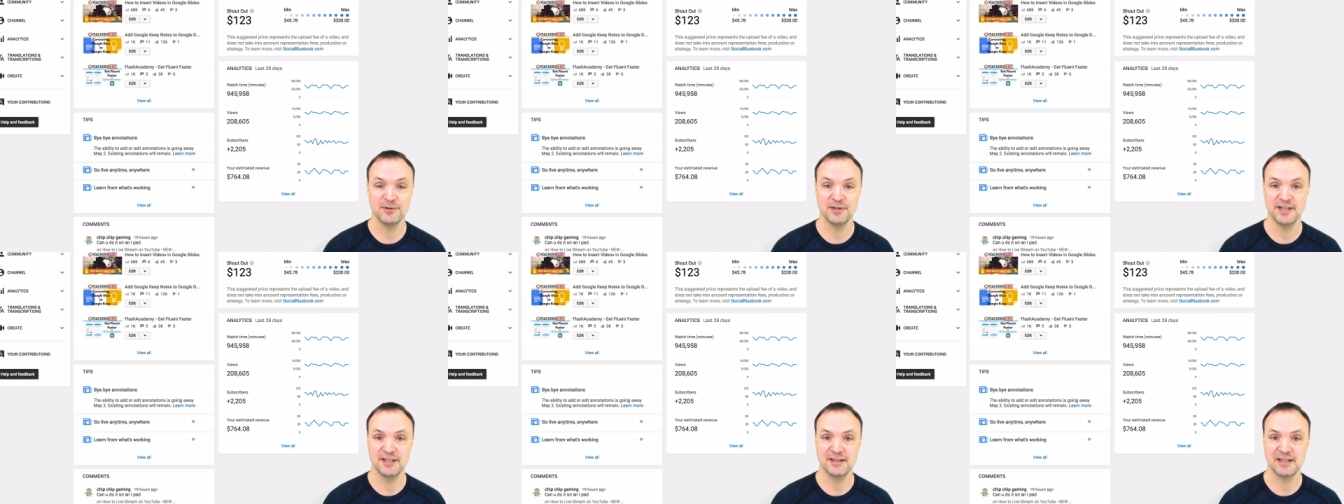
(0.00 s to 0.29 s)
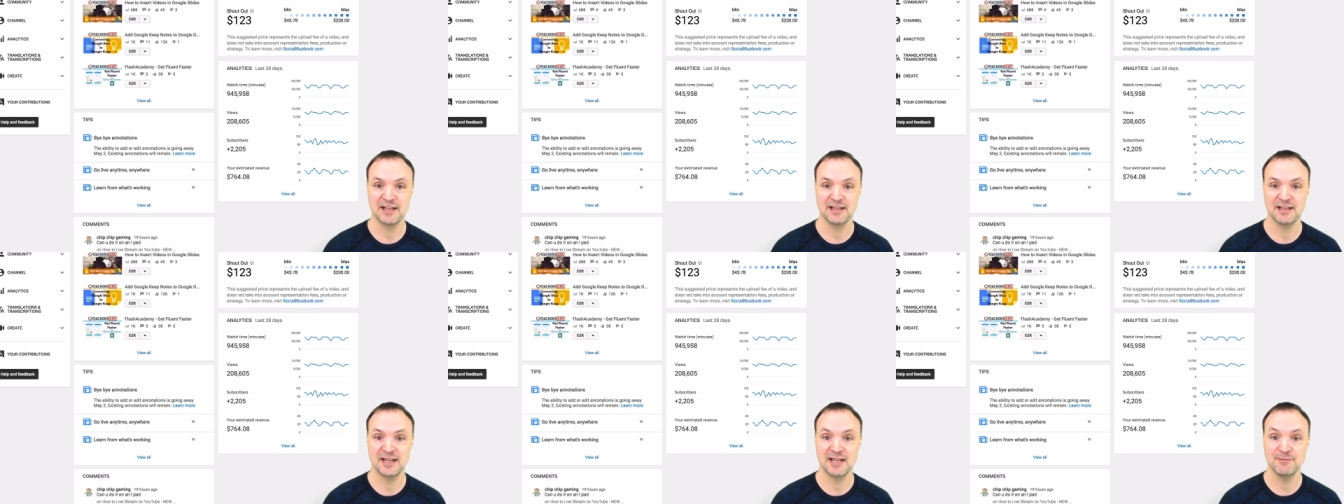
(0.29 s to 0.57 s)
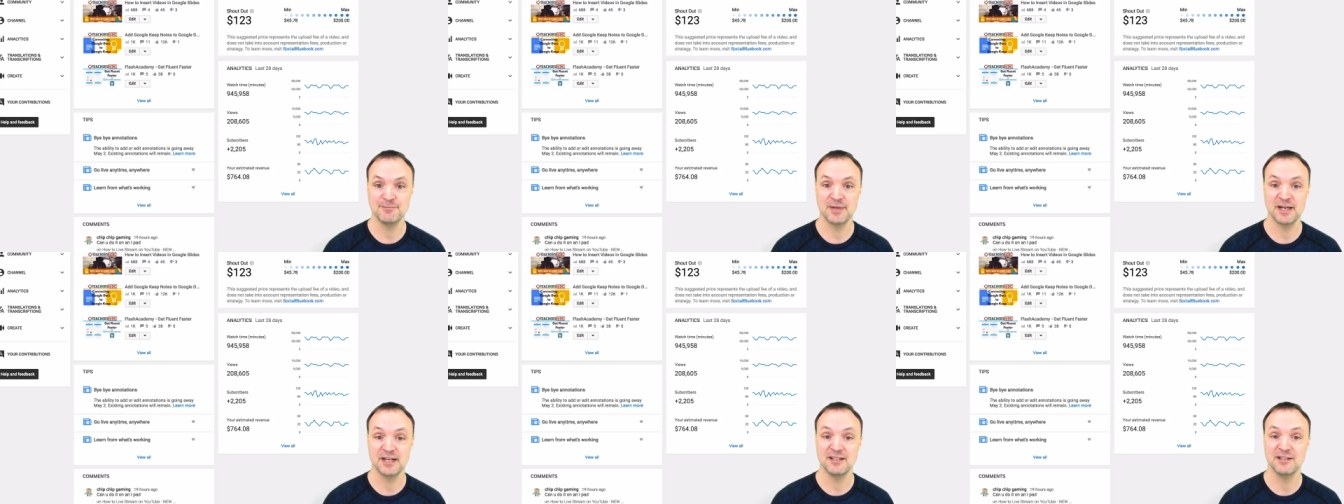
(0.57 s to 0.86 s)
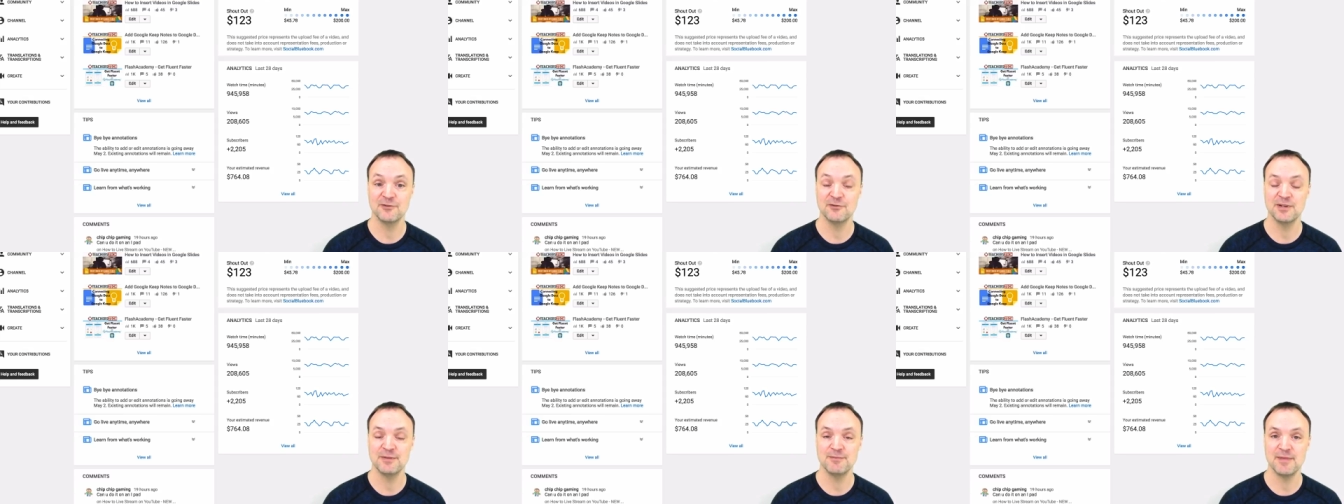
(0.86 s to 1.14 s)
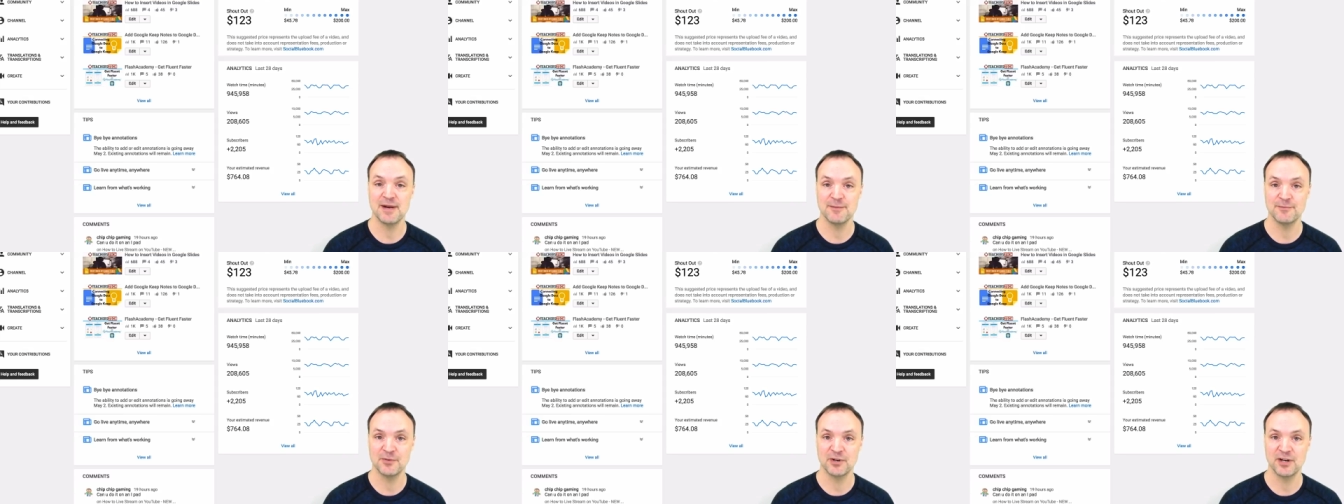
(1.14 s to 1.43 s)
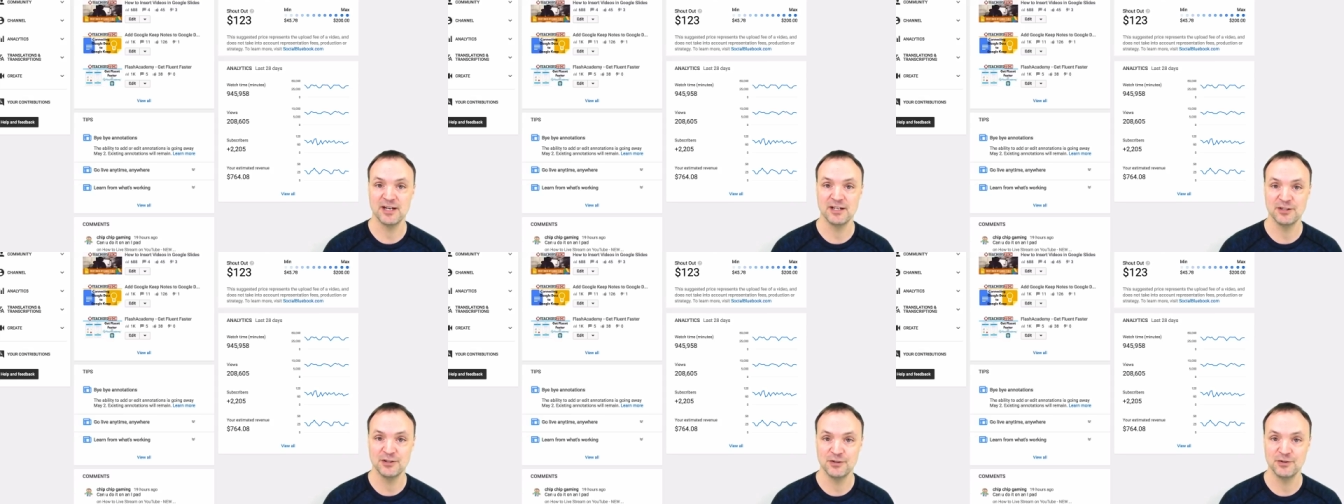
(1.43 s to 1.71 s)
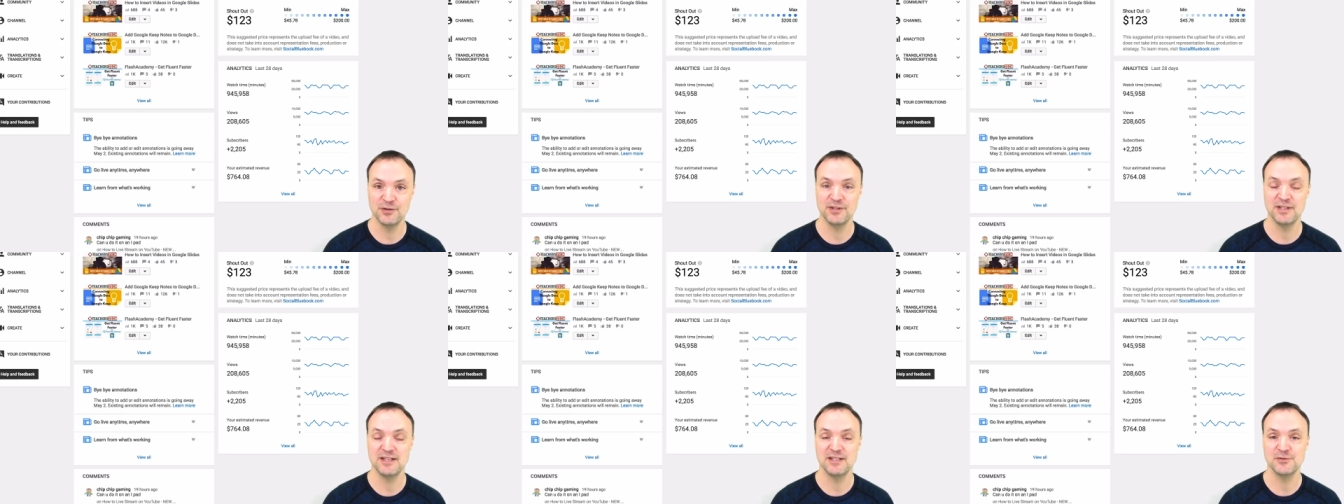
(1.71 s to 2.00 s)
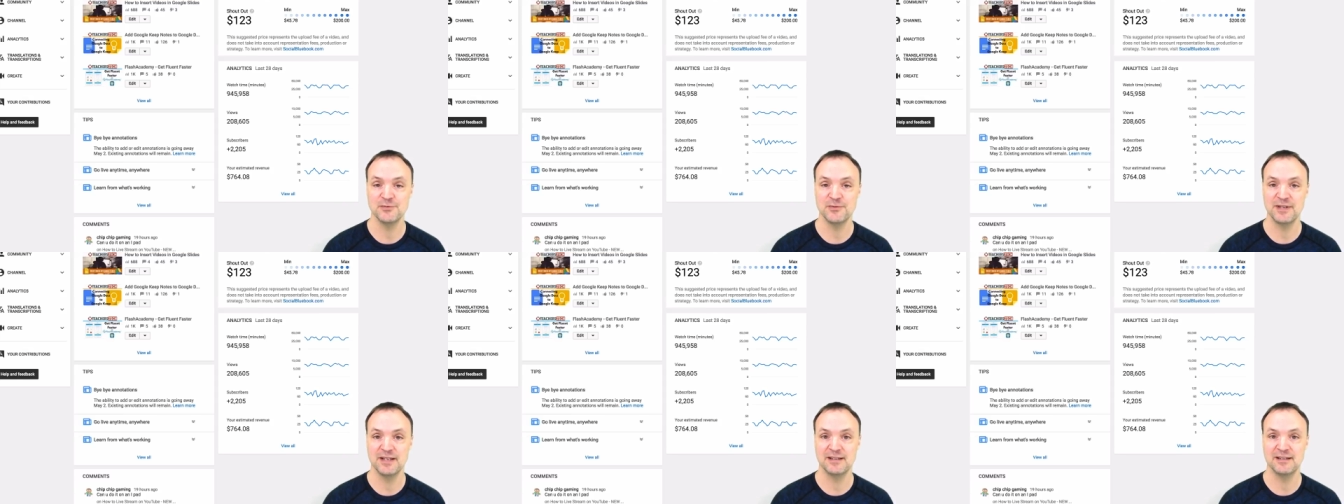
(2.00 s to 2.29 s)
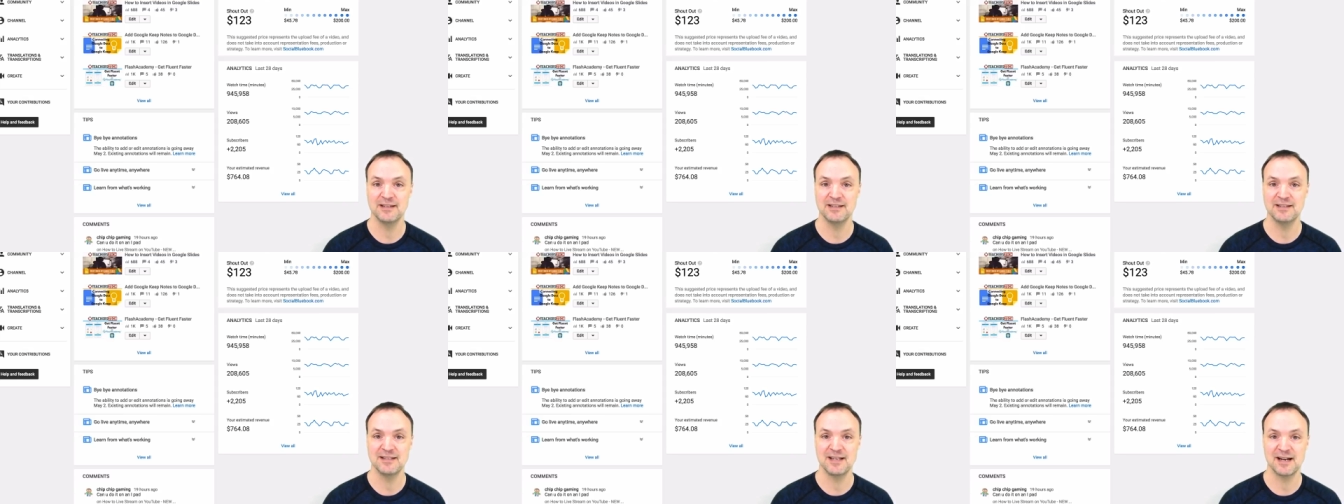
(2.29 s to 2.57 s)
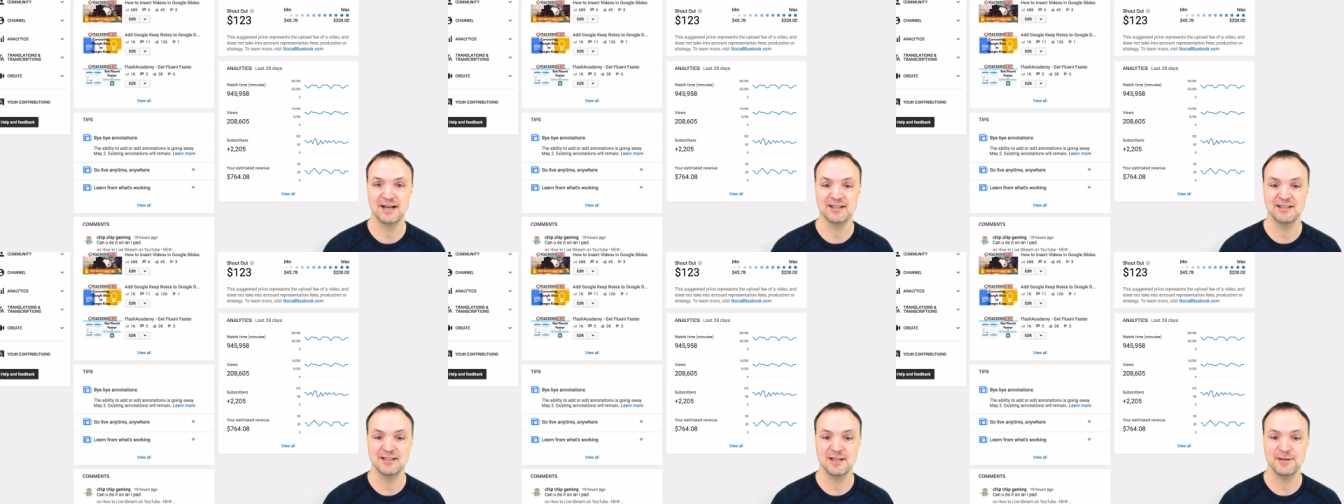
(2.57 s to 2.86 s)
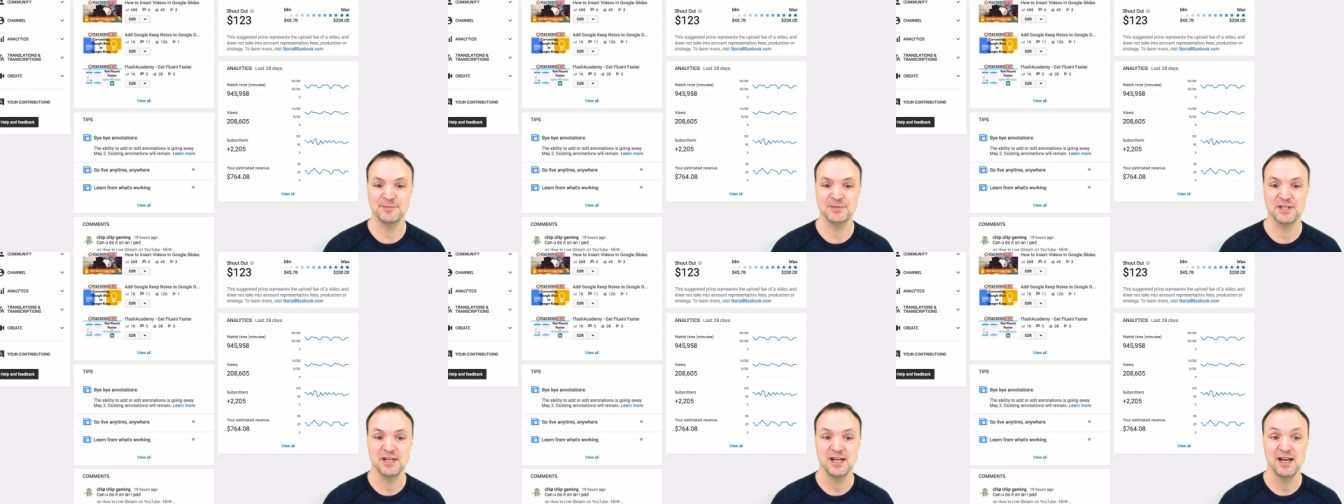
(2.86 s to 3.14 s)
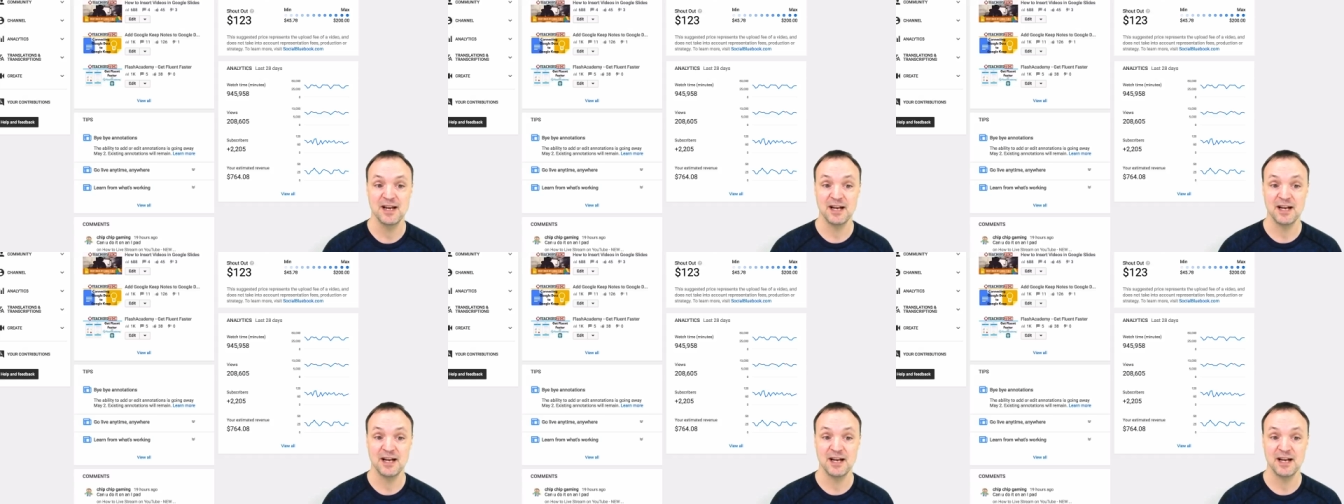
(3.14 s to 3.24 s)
Hit that like button, and remember, I do these weekly tech tips.